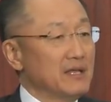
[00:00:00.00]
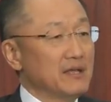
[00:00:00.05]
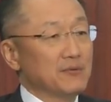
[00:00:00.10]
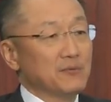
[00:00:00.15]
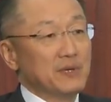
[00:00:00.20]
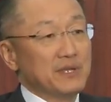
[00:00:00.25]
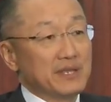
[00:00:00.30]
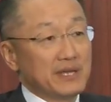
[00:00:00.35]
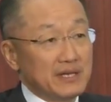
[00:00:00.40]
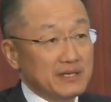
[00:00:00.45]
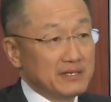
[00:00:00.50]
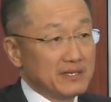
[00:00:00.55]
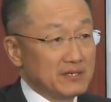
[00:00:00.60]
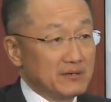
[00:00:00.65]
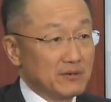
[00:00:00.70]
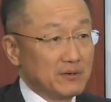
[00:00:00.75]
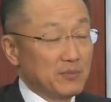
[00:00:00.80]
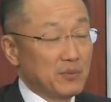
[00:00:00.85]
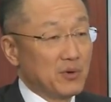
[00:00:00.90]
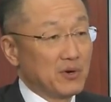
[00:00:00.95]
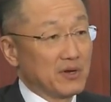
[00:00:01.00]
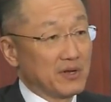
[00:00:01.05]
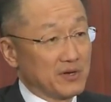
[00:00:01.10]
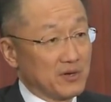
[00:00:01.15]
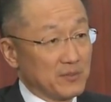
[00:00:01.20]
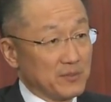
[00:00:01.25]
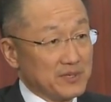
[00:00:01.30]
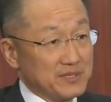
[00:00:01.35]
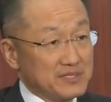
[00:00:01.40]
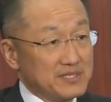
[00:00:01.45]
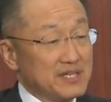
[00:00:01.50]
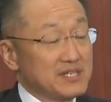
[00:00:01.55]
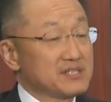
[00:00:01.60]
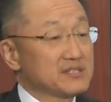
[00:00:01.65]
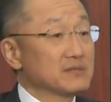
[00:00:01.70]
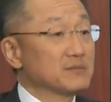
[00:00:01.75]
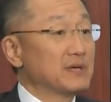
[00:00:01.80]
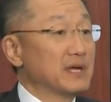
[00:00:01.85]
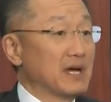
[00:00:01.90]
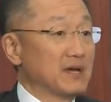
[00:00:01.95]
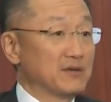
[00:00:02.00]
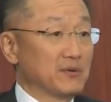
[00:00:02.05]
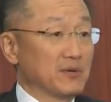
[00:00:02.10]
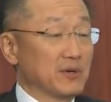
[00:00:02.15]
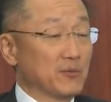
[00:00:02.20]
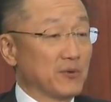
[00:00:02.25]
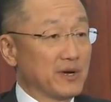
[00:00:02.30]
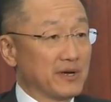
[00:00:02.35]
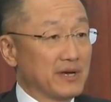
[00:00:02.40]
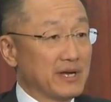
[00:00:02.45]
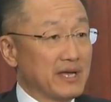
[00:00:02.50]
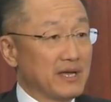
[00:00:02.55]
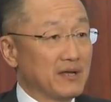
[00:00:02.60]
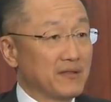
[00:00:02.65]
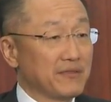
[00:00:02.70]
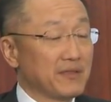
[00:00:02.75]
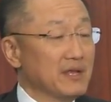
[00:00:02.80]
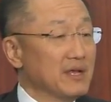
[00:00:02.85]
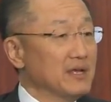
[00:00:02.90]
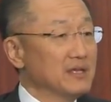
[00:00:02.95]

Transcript: We then did a report on urbanization. We're now doing one on health.